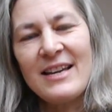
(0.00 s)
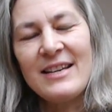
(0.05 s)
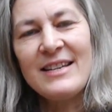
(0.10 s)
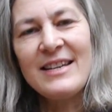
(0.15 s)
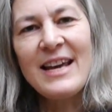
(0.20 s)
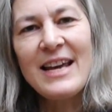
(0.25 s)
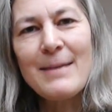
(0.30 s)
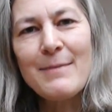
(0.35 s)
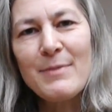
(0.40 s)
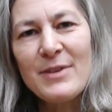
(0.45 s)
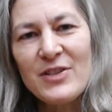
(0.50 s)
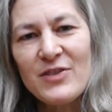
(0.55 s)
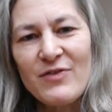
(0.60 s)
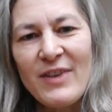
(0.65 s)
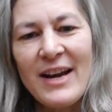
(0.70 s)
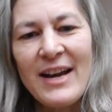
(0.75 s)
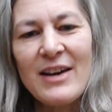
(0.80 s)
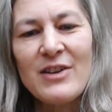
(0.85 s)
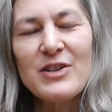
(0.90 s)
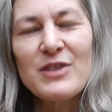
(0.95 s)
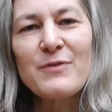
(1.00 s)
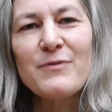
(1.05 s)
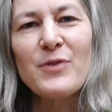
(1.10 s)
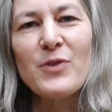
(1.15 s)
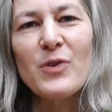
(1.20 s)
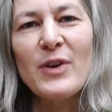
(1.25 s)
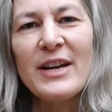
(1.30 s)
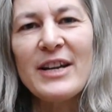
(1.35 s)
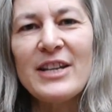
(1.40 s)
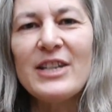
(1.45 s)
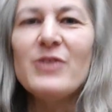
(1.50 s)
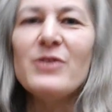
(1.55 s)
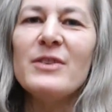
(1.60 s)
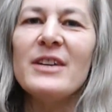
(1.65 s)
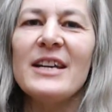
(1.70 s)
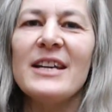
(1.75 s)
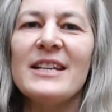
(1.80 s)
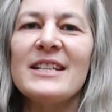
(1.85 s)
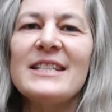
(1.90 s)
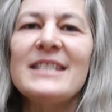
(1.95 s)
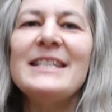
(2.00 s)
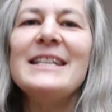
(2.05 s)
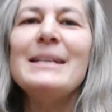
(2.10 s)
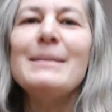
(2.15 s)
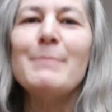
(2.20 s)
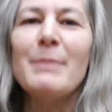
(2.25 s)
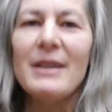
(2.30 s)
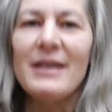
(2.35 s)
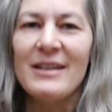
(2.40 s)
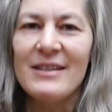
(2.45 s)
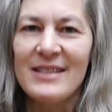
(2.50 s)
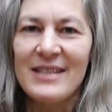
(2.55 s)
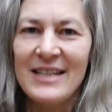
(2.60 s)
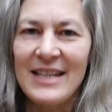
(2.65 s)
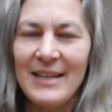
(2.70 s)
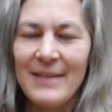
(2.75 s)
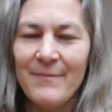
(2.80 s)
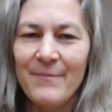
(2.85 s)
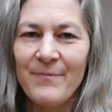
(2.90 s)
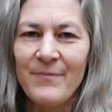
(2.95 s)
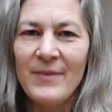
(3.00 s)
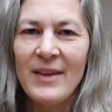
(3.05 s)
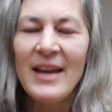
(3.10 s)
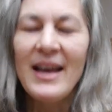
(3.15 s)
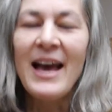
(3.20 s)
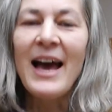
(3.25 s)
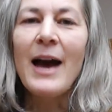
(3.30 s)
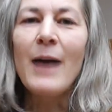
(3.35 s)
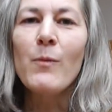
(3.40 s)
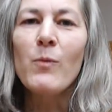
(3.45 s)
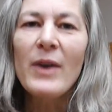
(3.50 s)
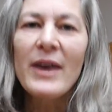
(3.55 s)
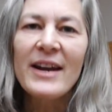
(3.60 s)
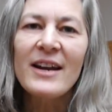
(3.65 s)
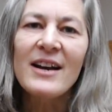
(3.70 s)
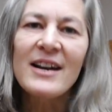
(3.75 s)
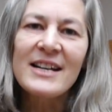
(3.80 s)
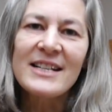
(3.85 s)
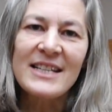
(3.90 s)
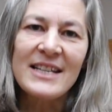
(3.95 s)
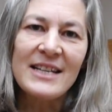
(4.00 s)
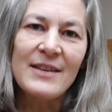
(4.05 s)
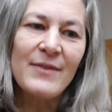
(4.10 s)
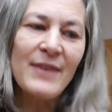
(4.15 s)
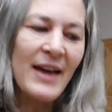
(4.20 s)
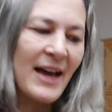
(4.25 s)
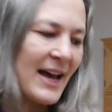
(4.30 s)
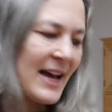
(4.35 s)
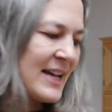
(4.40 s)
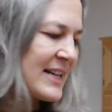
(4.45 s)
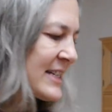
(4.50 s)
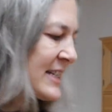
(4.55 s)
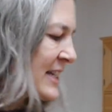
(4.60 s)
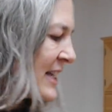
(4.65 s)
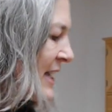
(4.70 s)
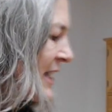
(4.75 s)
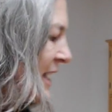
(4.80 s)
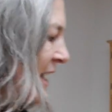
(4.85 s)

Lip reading: neighbours round for a New Year's tea party. And when I did that,